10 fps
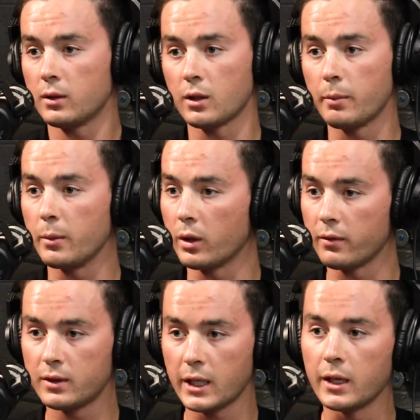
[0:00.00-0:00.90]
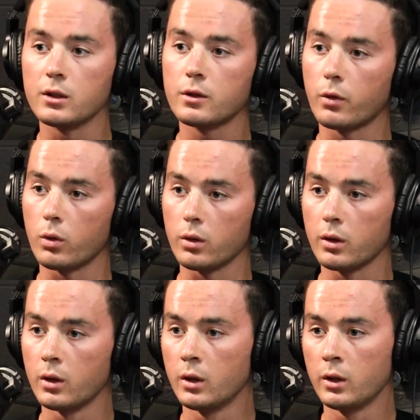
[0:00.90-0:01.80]
Some people have tenants for,
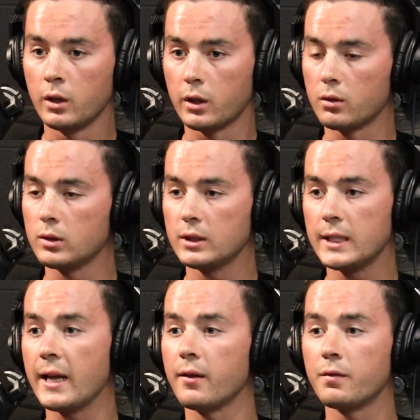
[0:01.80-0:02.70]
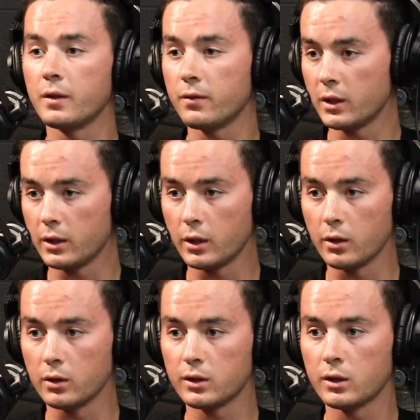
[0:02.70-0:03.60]
10, 15
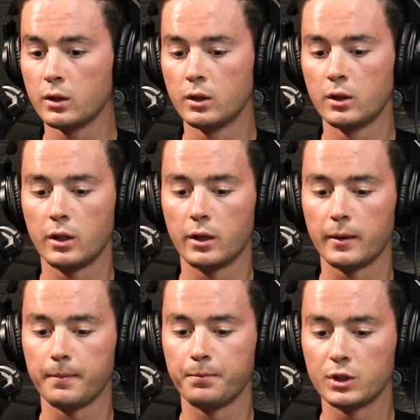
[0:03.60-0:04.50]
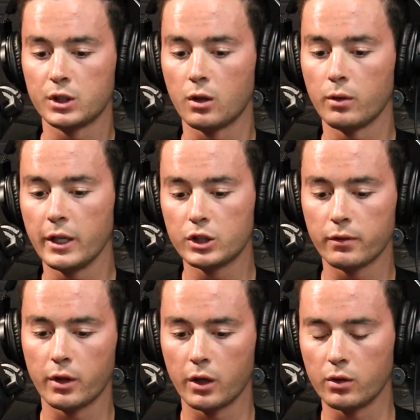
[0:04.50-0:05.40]
years. So each
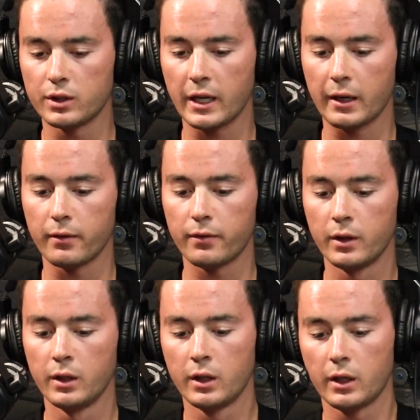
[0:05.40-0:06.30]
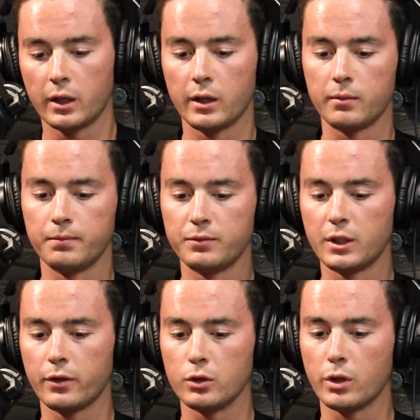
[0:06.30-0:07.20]
of those have
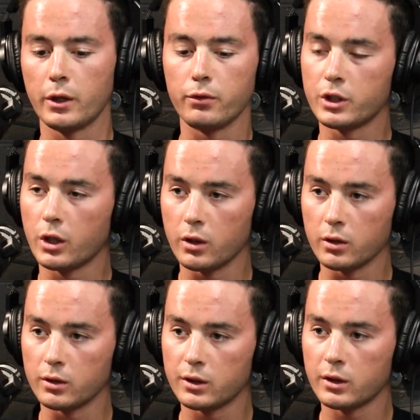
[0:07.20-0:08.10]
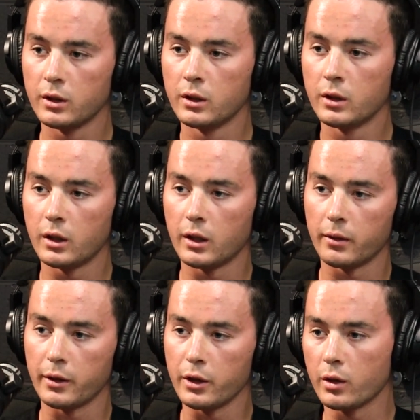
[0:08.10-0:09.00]
different rate of returns
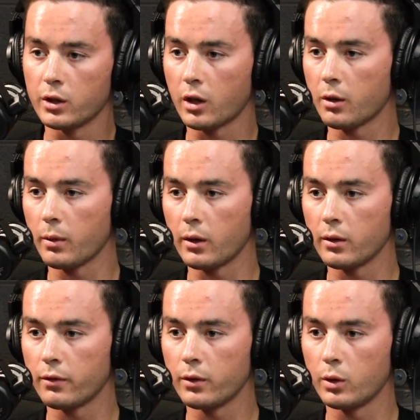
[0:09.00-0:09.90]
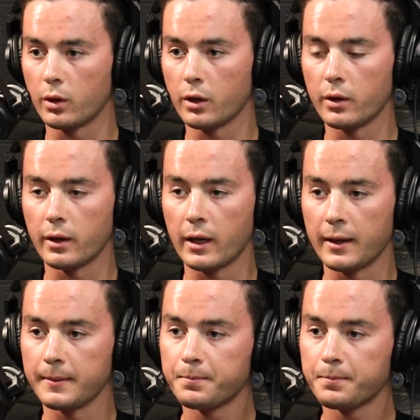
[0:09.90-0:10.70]
that you can talk about if you want to go into that.